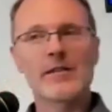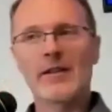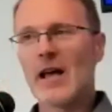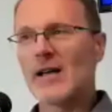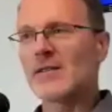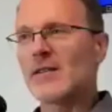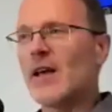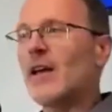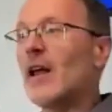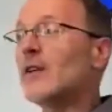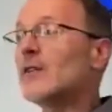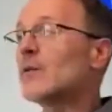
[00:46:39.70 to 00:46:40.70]
is the last
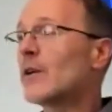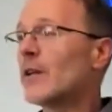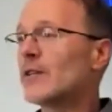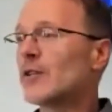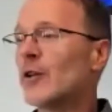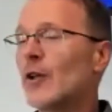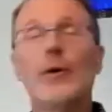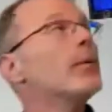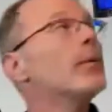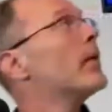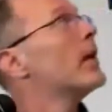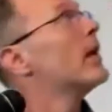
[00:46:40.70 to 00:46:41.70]
slide. I just want to let you
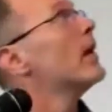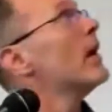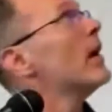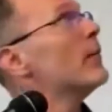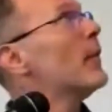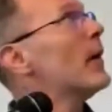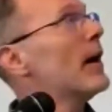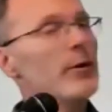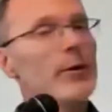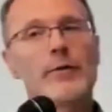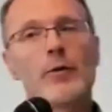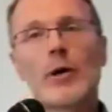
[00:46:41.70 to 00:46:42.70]
know, I
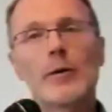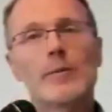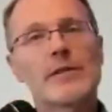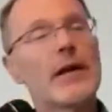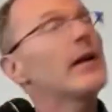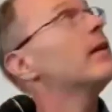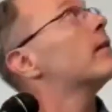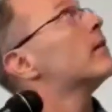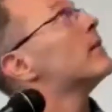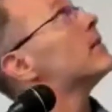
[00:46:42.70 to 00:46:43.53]
do have a website,